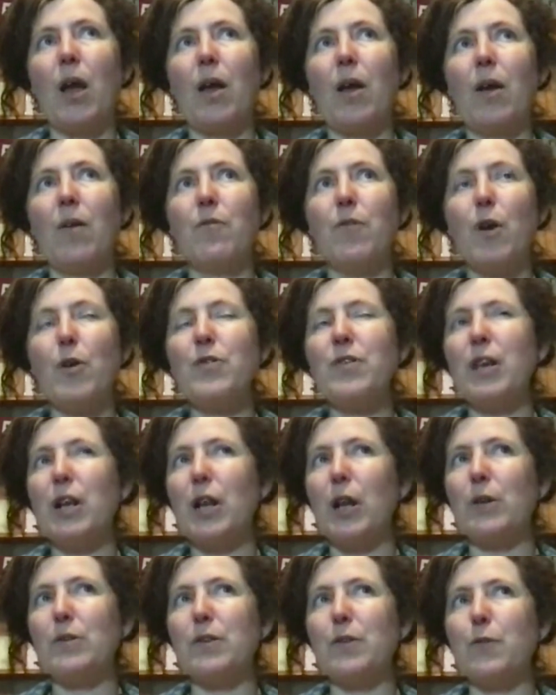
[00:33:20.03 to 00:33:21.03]
voting
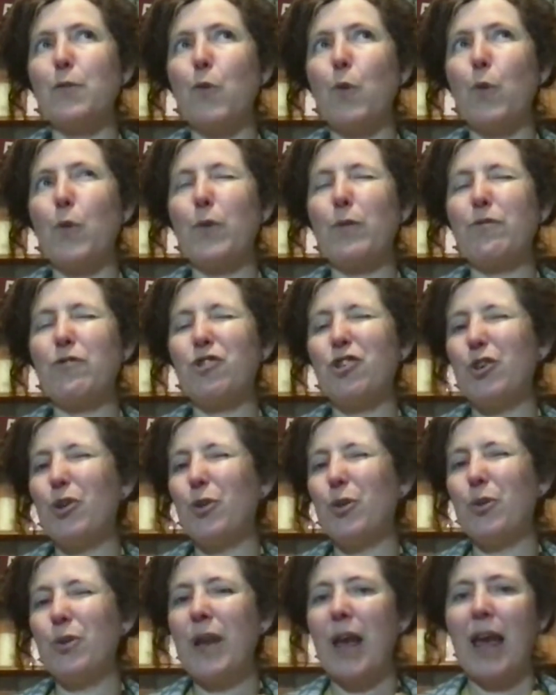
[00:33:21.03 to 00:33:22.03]
closes 4th of
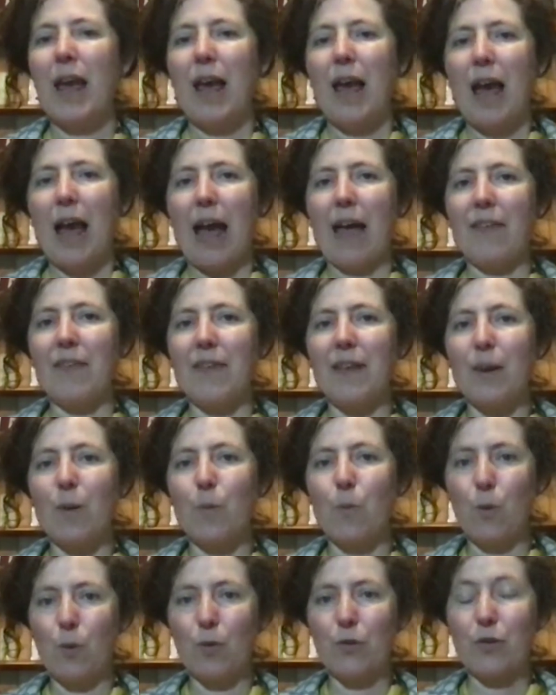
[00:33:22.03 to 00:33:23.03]
June, and the
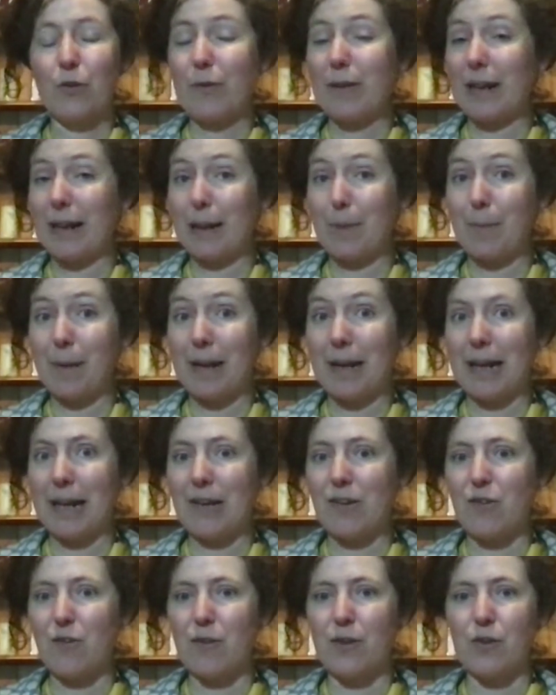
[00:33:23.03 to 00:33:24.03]
awards are a little bit
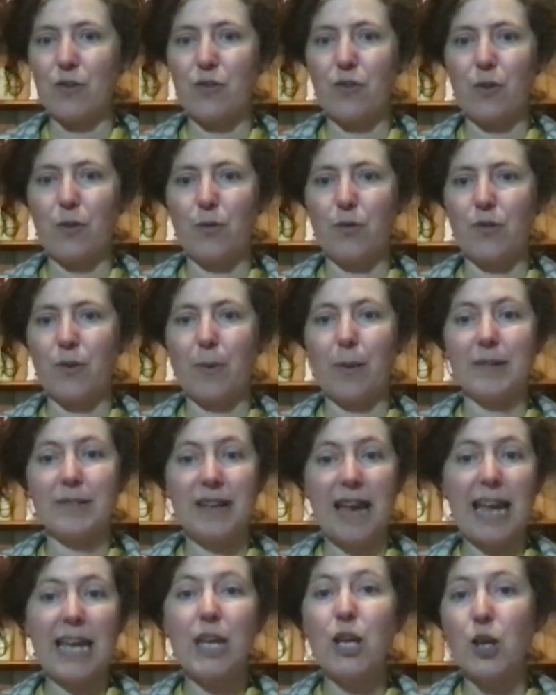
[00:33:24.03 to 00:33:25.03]
later in June, so I'll
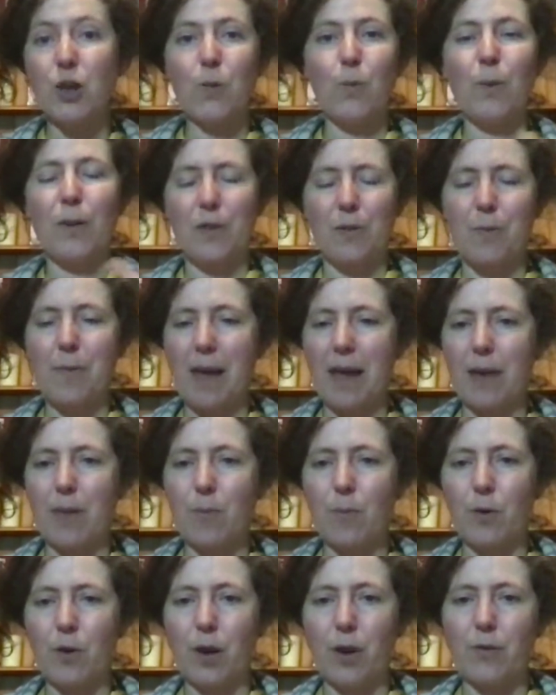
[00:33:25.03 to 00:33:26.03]
take you with me
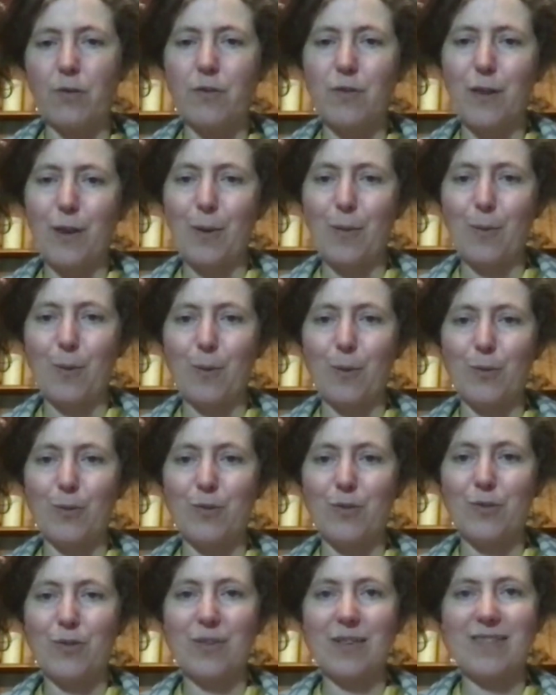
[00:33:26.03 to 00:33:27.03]
and we'll go to the
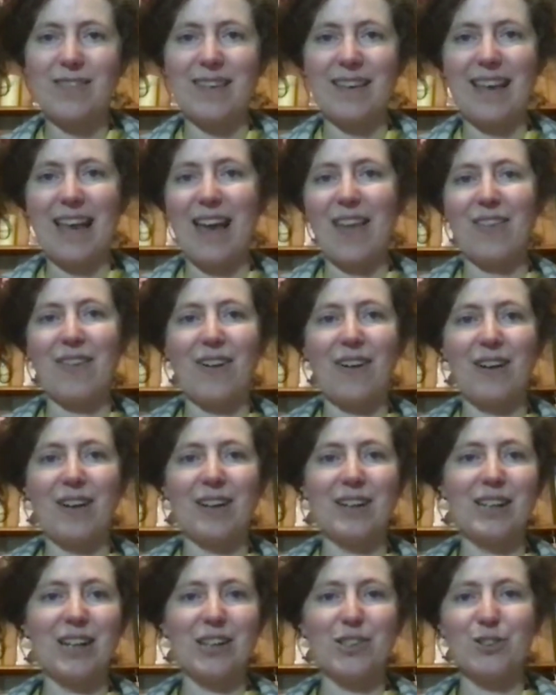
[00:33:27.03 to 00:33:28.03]
awards together.
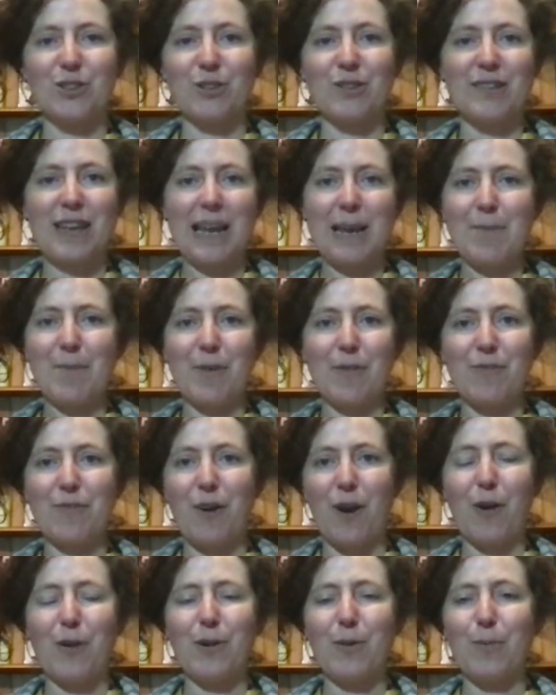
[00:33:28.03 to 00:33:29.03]
I shall take my
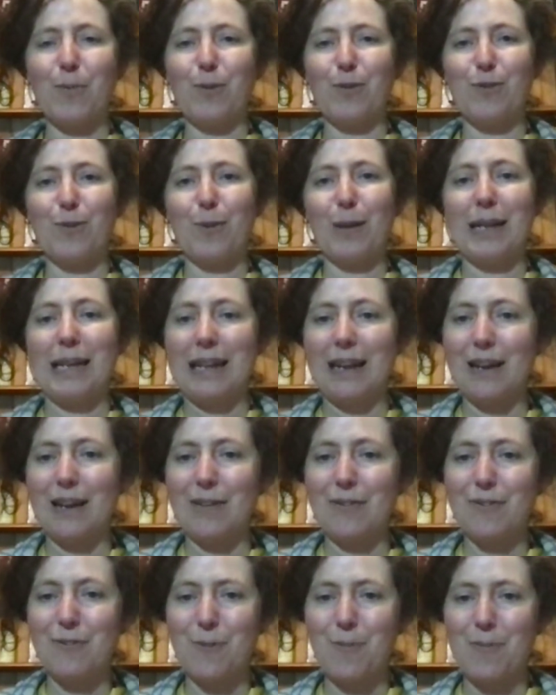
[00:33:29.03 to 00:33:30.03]
phone and we'll do a
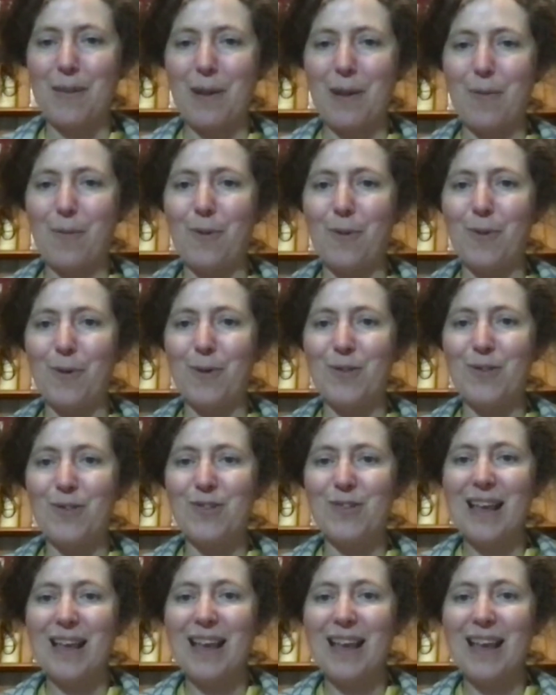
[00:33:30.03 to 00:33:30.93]
live from the awards.